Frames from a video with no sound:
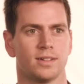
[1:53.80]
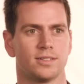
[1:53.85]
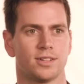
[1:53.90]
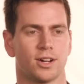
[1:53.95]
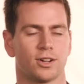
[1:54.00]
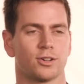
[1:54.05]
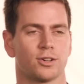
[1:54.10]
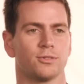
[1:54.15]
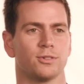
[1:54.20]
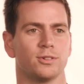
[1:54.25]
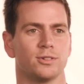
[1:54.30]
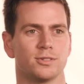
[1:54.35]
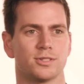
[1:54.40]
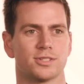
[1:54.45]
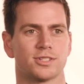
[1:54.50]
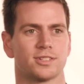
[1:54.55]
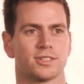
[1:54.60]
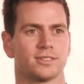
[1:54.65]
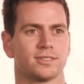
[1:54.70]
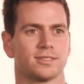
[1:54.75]

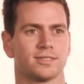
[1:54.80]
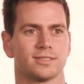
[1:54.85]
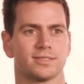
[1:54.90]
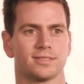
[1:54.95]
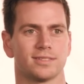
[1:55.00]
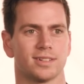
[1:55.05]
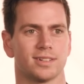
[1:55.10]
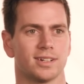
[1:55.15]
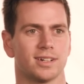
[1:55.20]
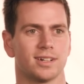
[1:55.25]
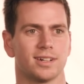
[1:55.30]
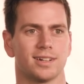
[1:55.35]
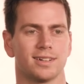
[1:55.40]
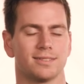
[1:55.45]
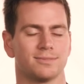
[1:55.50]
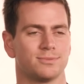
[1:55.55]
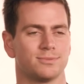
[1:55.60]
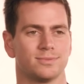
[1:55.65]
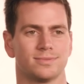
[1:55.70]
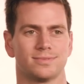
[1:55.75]
Dunkaroos.
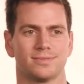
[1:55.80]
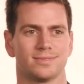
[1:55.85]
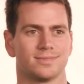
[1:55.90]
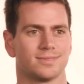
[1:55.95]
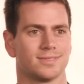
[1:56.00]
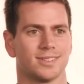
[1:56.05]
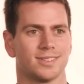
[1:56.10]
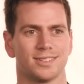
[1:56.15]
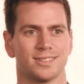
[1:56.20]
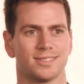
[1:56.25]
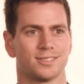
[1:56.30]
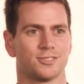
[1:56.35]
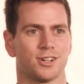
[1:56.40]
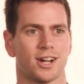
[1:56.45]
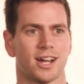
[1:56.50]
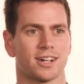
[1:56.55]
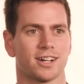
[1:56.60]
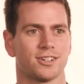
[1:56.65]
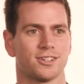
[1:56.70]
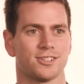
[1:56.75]
Uh,
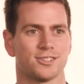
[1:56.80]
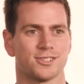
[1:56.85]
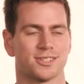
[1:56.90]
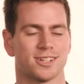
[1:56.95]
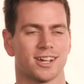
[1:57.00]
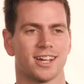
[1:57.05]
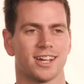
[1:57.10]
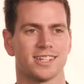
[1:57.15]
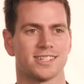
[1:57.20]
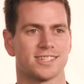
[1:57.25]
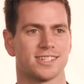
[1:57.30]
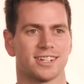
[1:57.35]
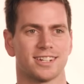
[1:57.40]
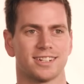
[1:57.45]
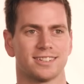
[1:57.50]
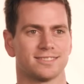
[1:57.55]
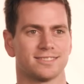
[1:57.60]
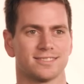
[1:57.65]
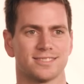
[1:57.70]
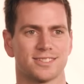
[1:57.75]
crackers,
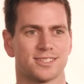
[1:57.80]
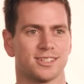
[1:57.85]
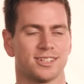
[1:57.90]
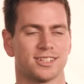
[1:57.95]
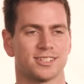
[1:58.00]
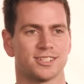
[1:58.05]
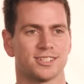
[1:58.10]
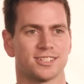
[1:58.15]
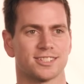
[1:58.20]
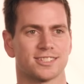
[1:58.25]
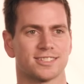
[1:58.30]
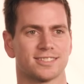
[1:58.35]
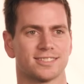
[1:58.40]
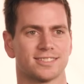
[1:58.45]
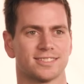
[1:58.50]
icing, it's delicious.